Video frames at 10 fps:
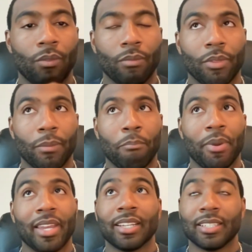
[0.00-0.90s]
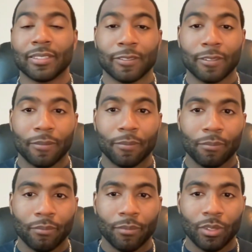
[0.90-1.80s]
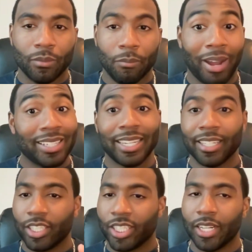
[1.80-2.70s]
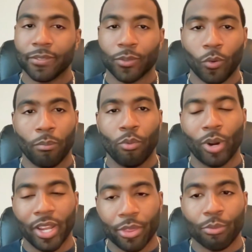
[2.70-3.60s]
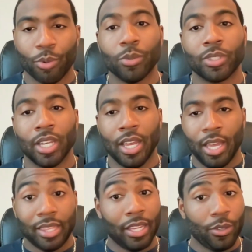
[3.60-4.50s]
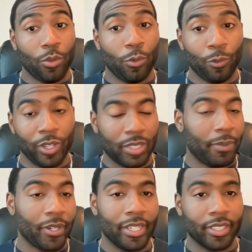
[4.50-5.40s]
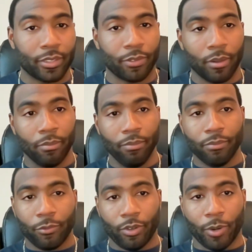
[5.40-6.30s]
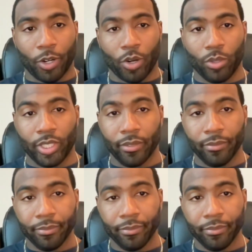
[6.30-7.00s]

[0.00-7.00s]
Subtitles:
the biggest mindset shifts or breakthroughs that you've experienced from our coaching?